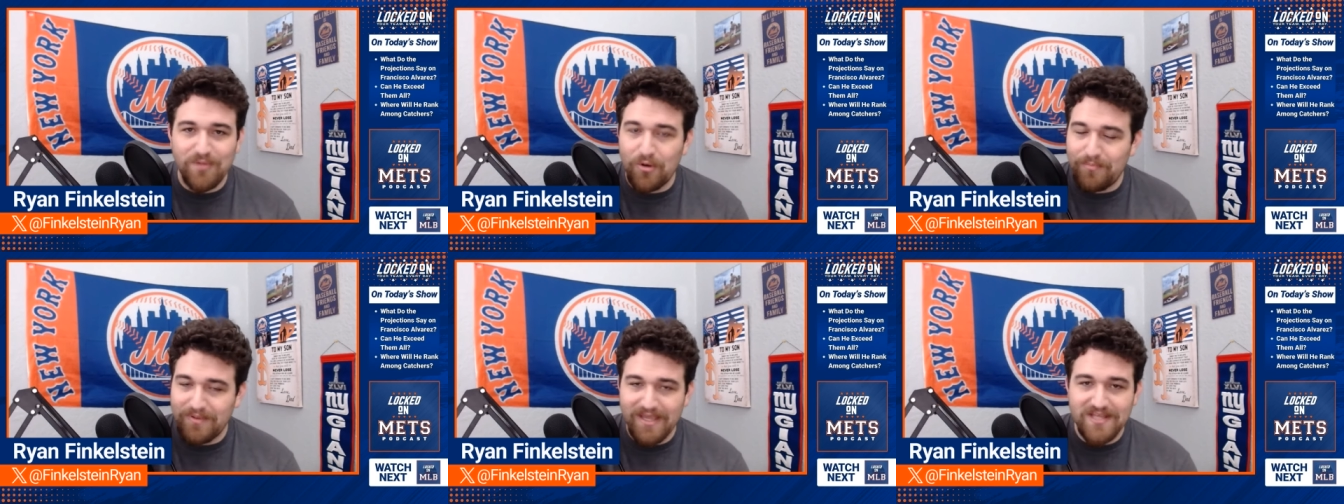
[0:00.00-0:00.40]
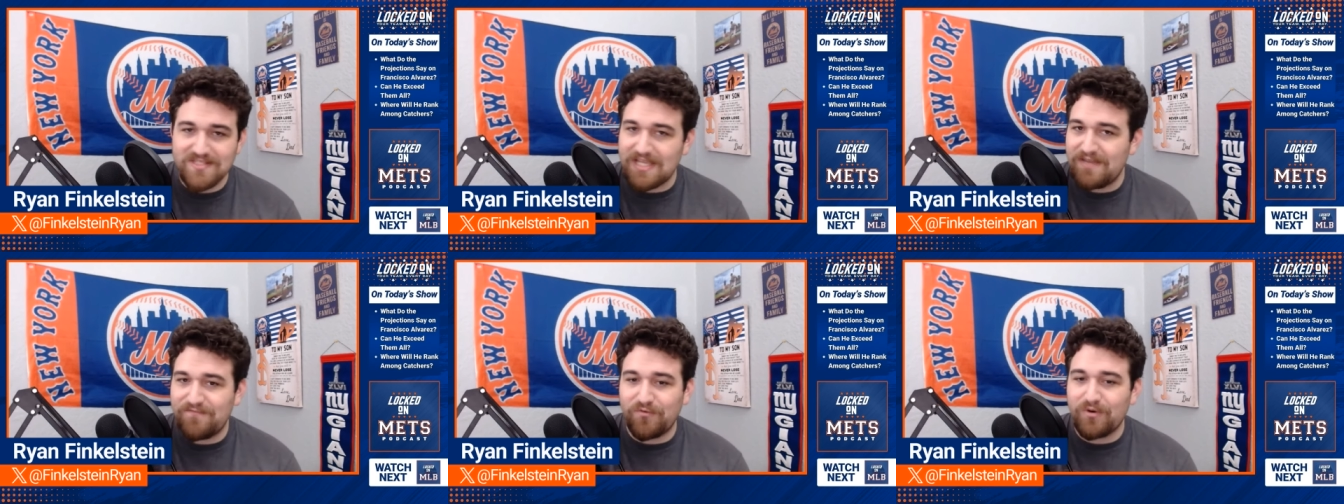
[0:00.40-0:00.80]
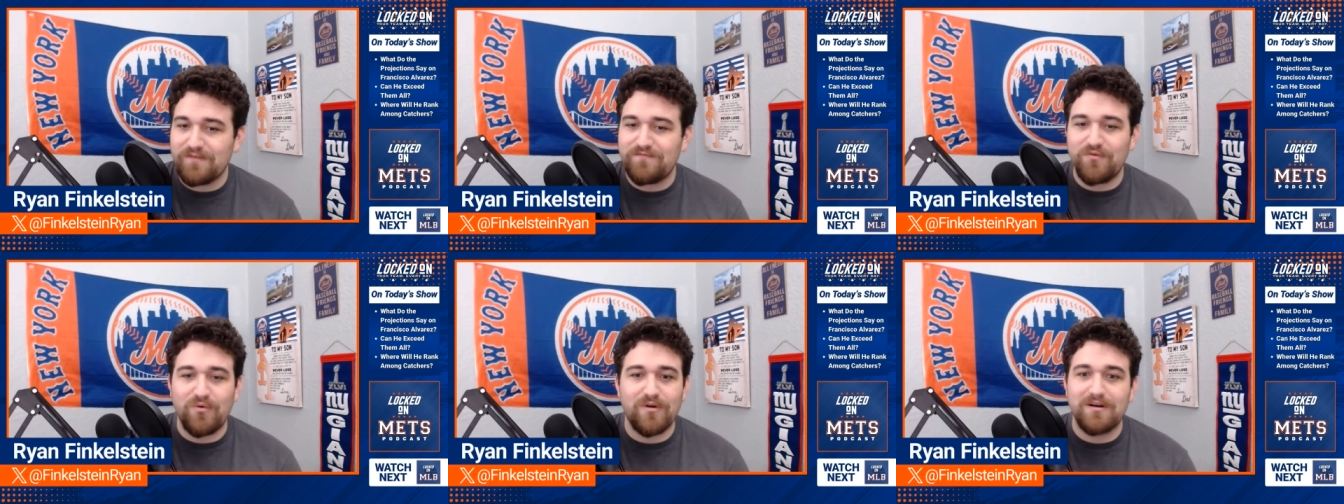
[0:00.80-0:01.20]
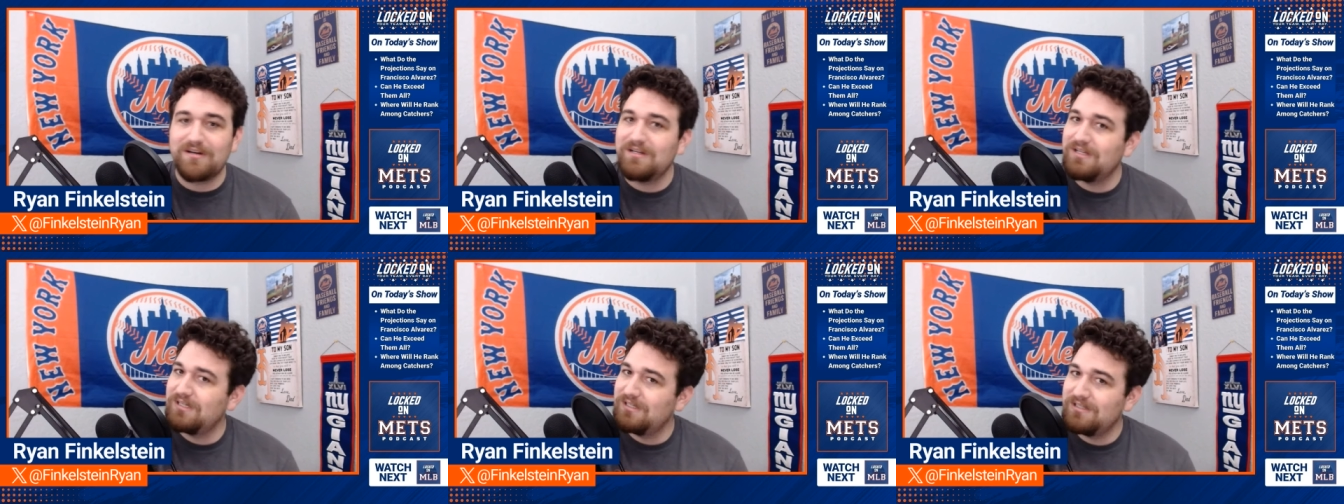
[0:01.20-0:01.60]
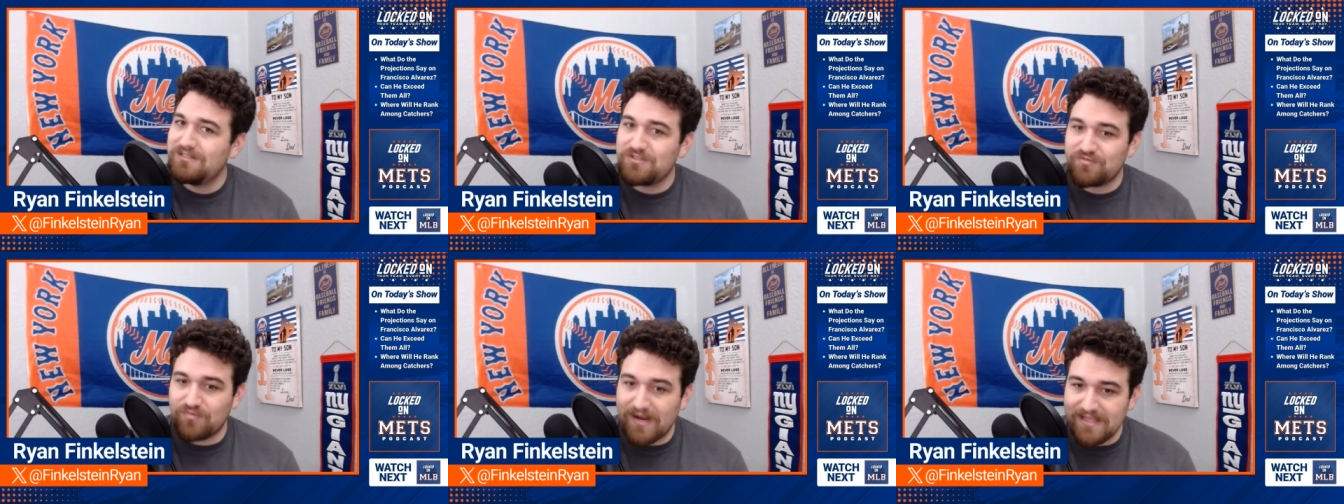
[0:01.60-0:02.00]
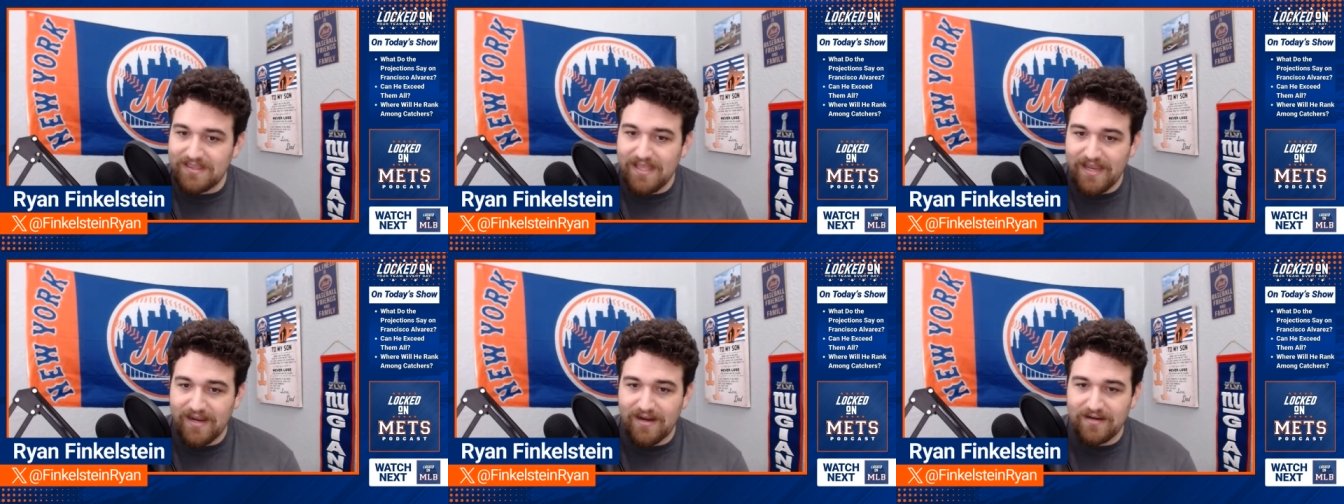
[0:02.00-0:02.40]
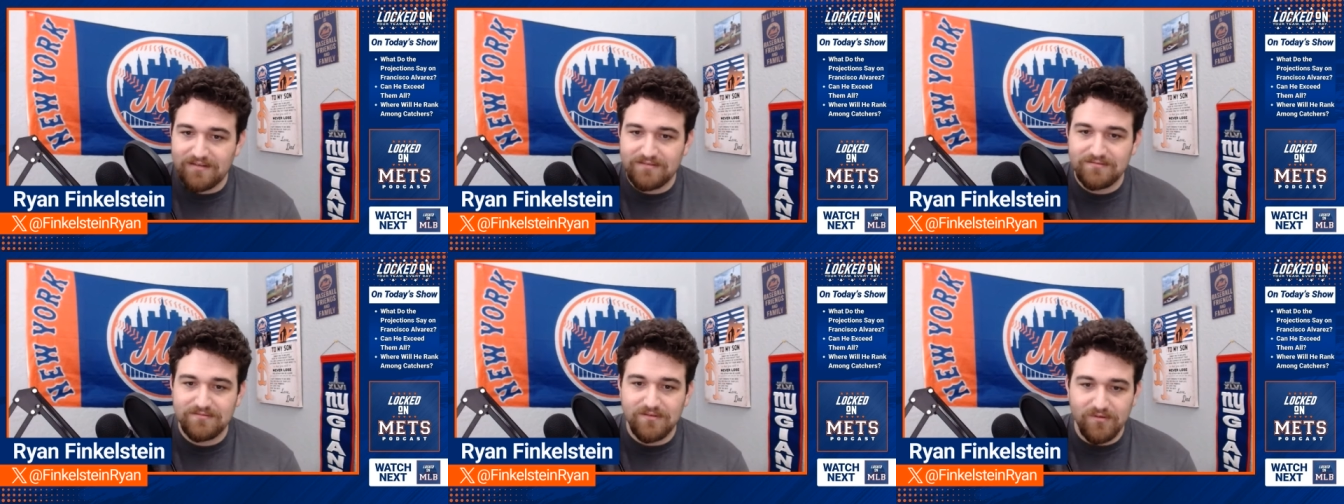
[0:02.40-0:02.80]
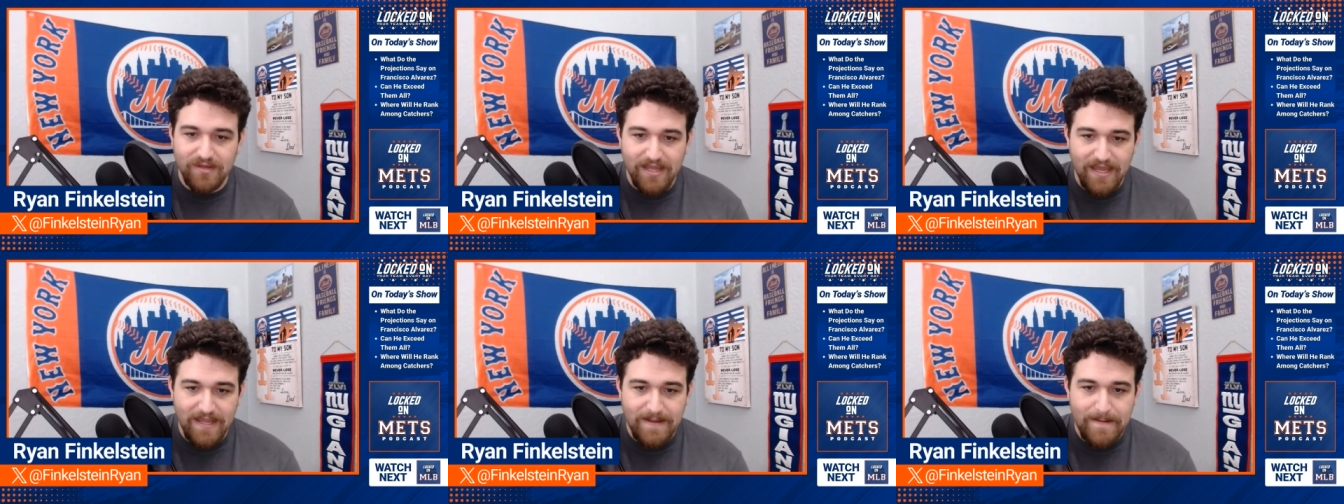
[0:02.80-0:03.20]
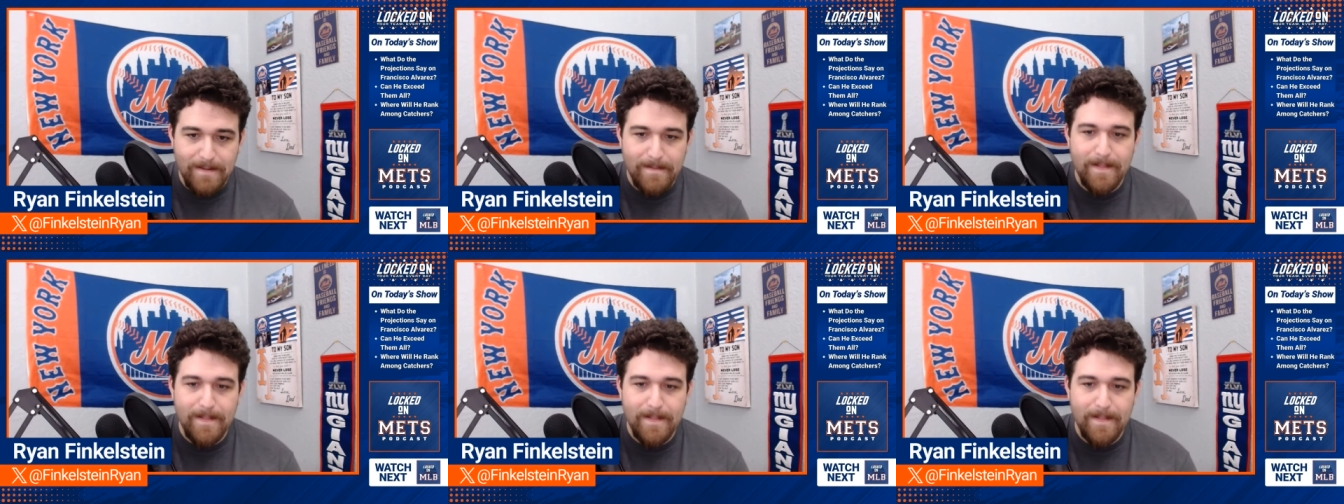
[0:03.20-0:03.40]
OPS 844. It's right there, okay?